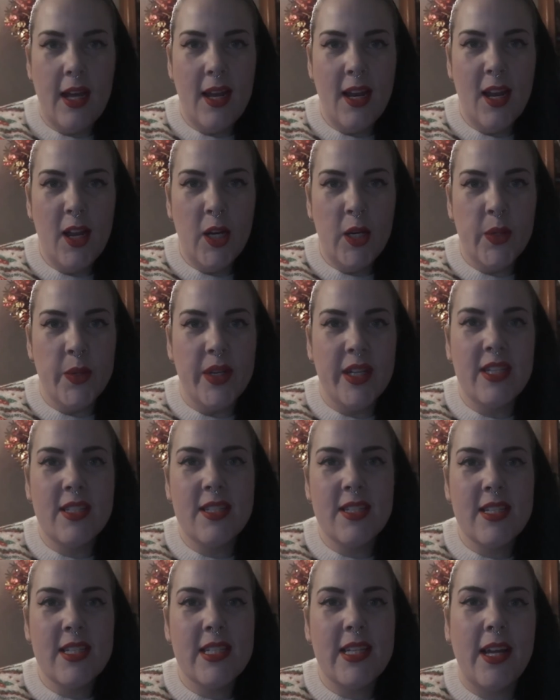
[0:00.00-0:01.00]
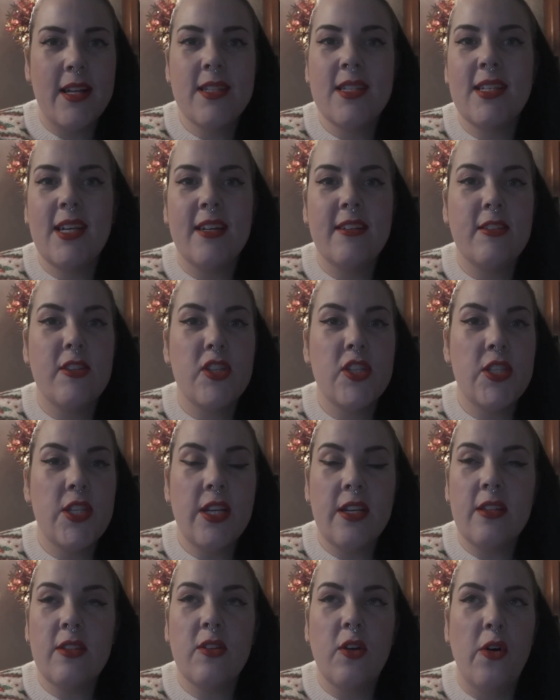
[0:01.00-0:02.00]
Hello, it is Saturday the
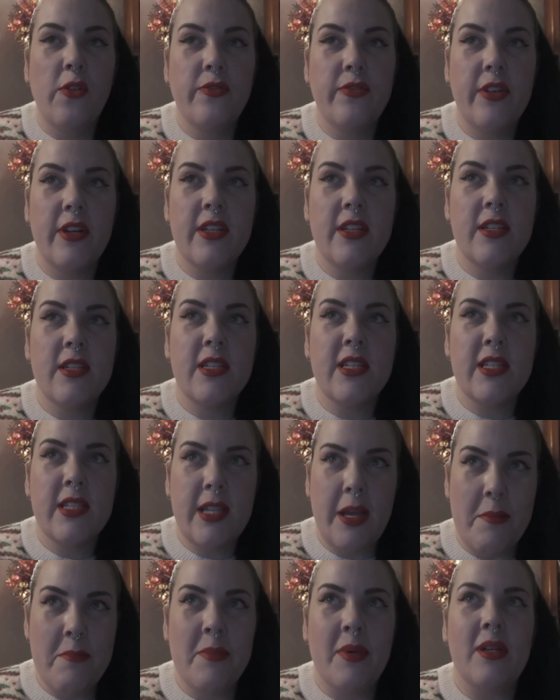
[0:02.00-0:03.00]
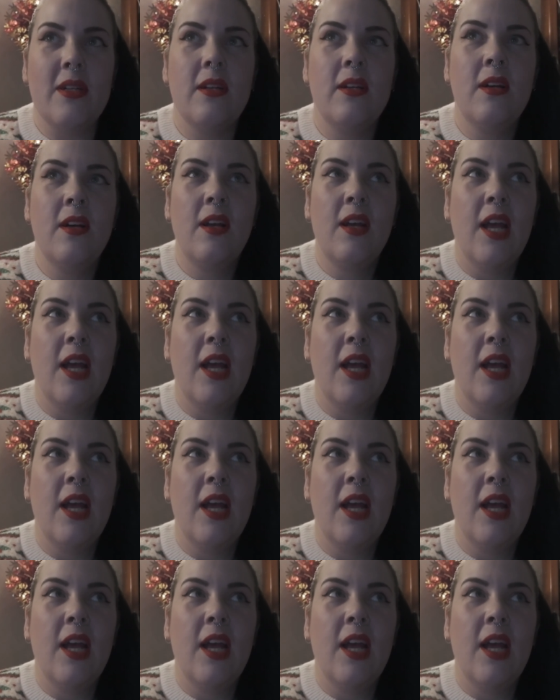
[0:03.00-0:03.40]
6th of December,